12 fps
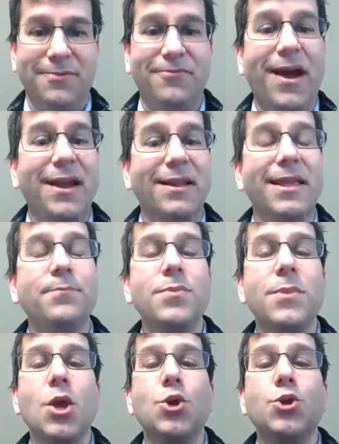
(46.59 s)
Finally,
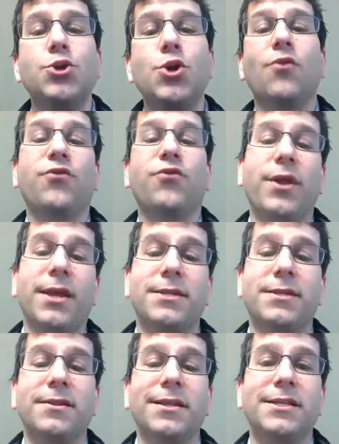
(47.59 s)
don't
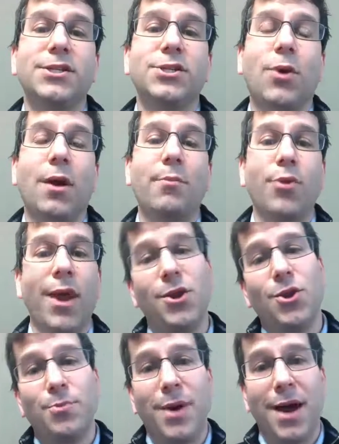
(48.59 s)
forget to listen to our brand
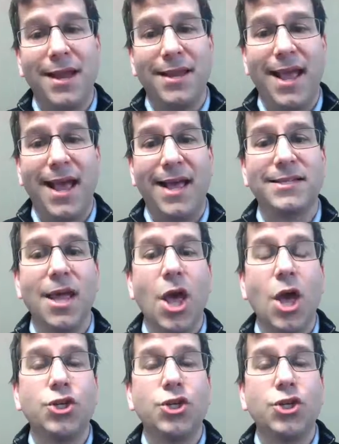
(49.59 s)
new podcast,